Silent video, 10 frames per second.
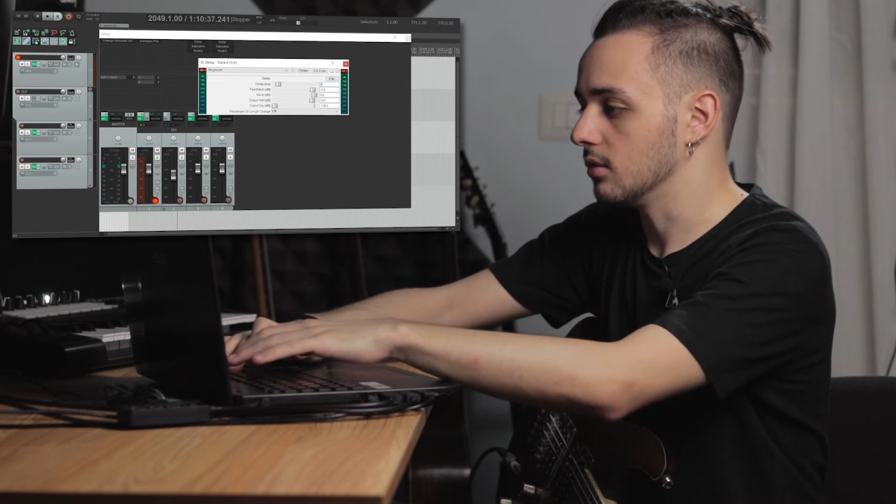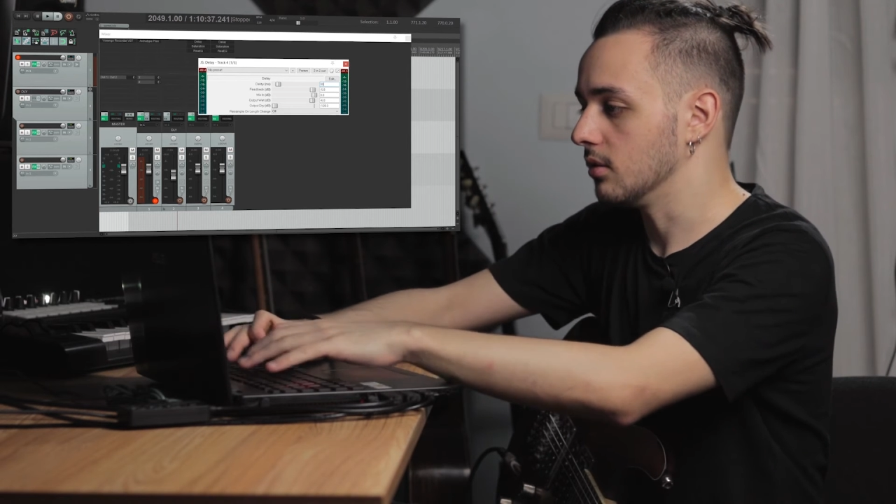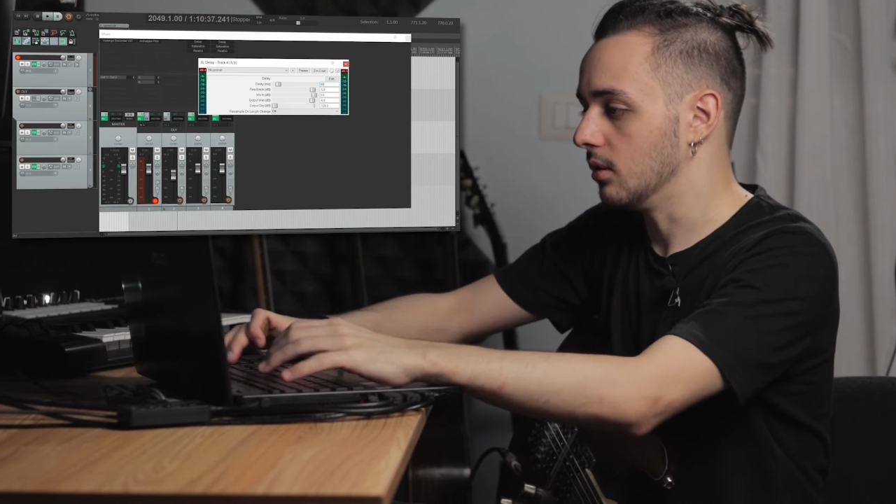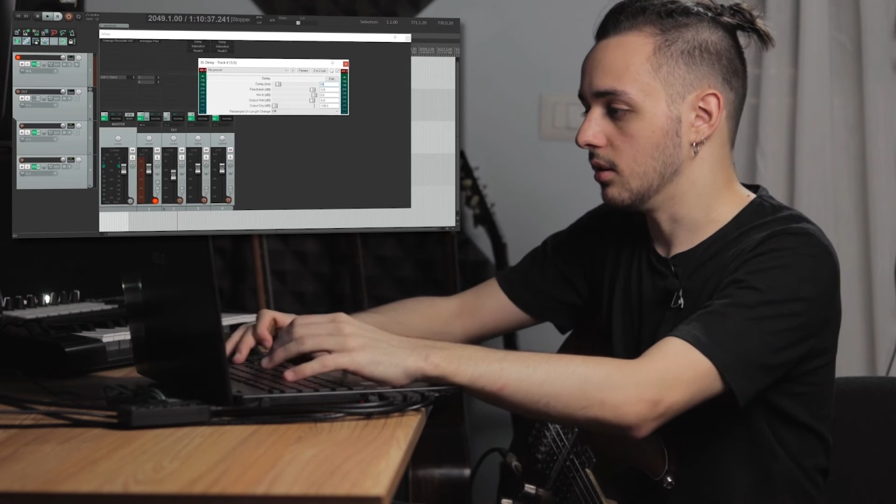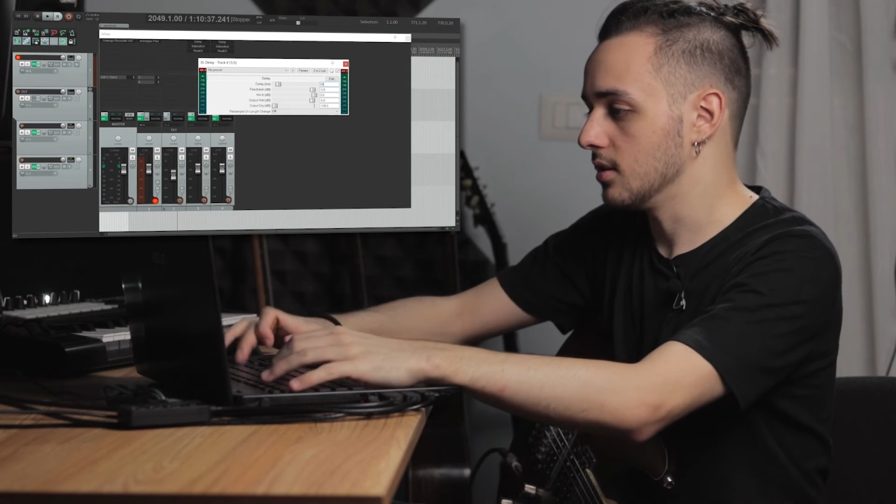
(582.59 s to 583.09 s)

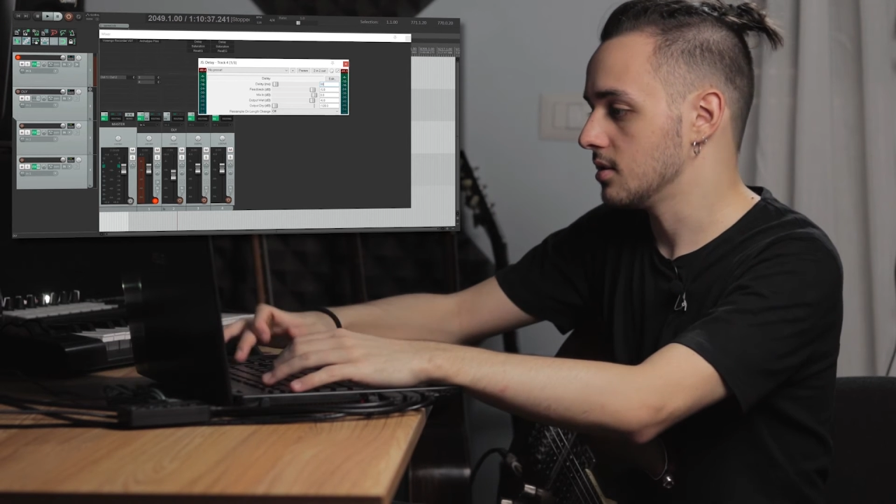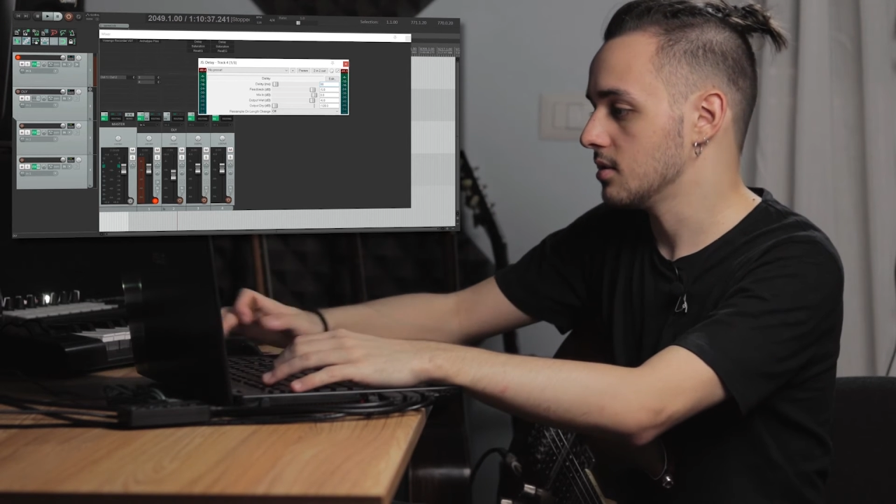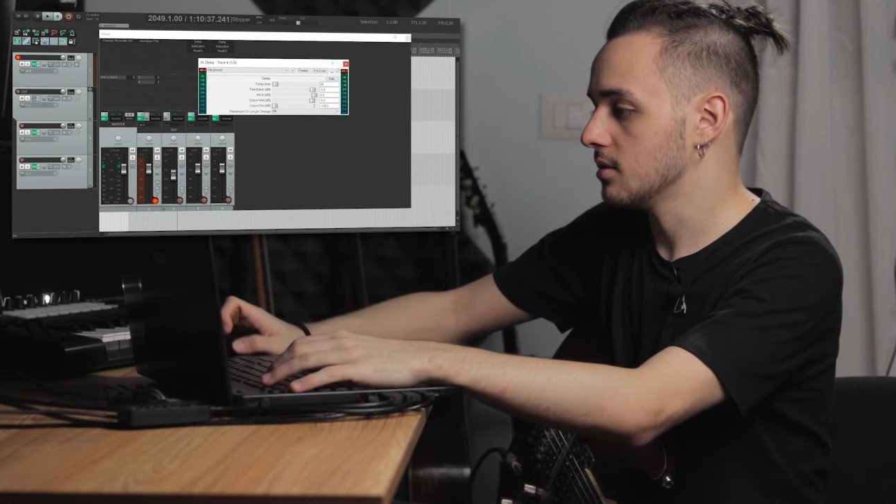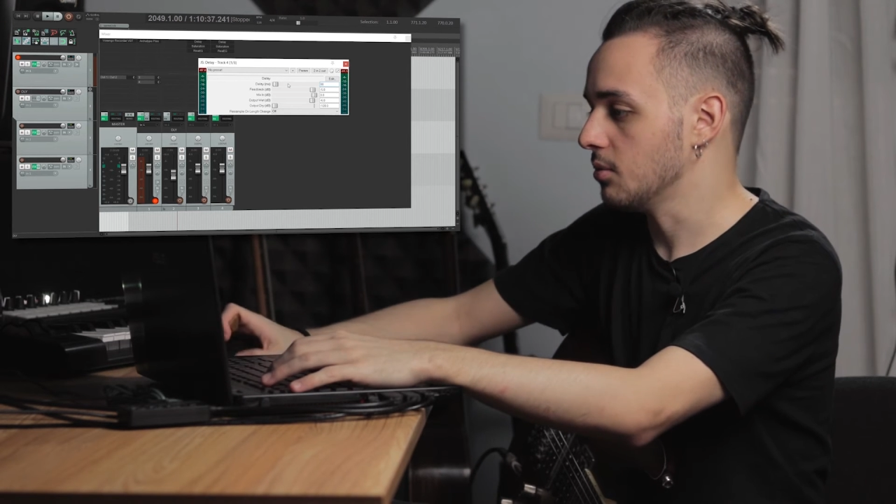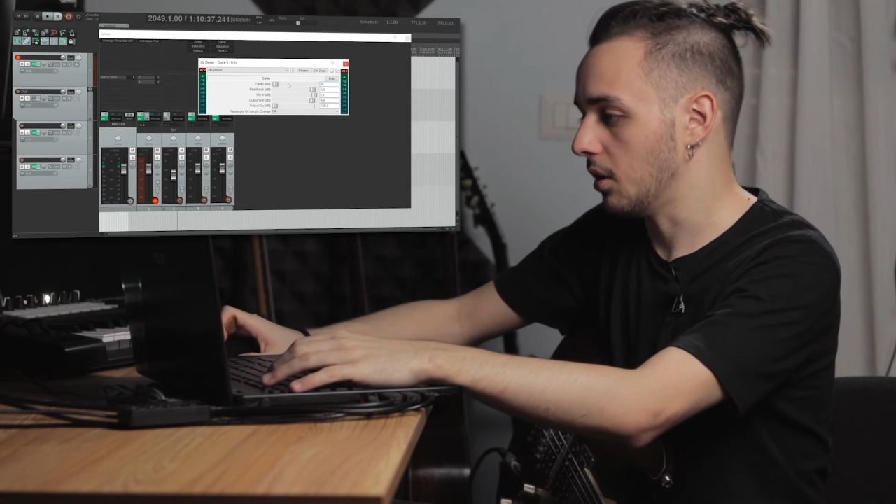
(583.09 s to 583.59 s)
on
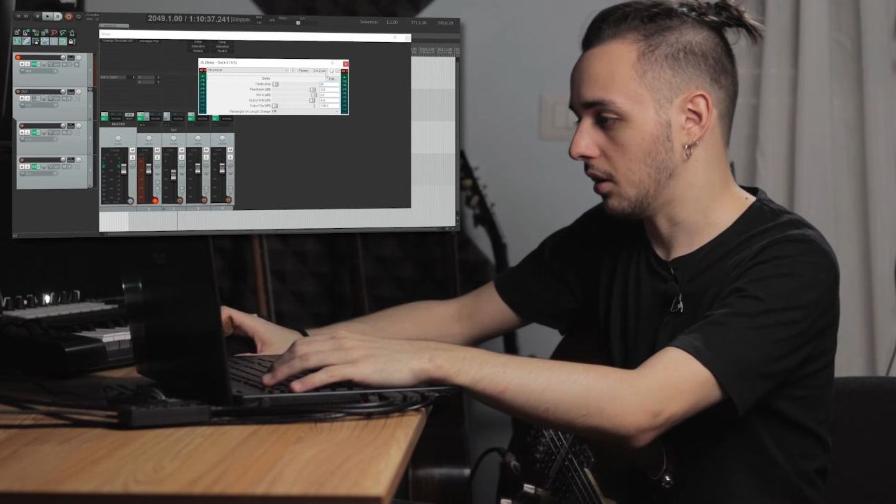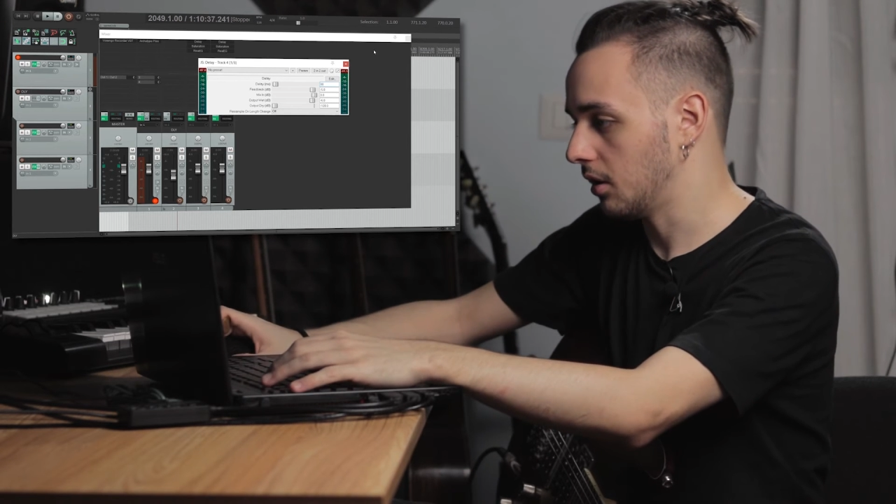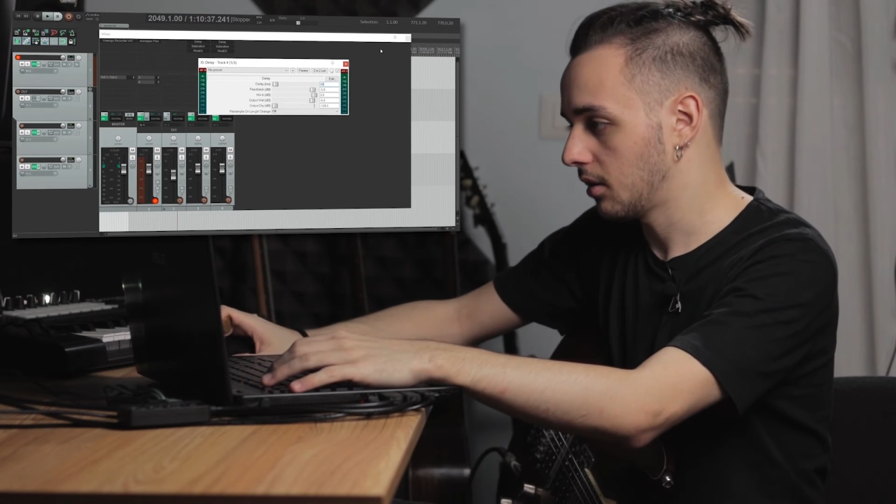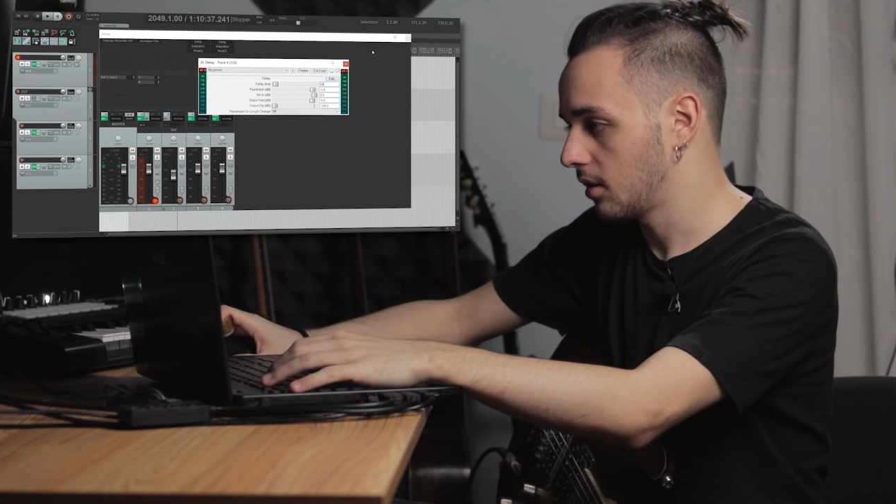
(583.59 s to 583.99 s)
this one,